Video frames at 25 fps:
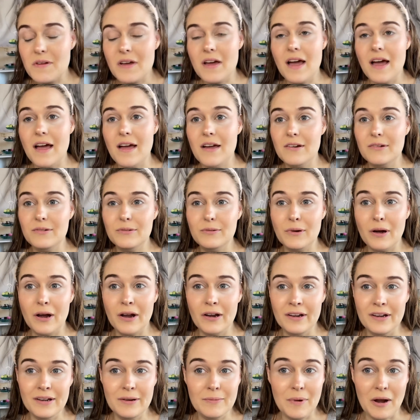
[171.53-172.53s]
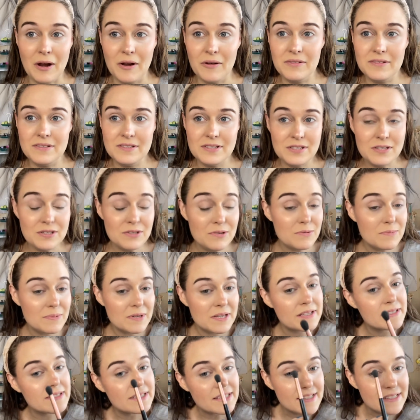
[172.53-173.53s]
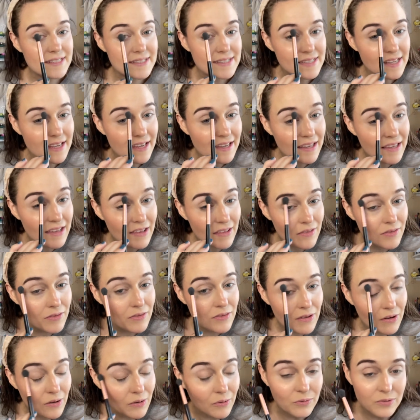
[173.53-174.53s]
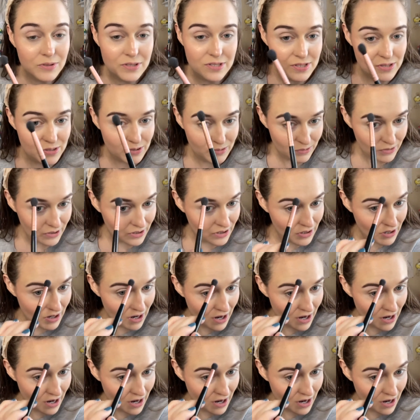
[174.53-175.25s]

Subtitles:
I wanted Mountain Dew because it's like the only soda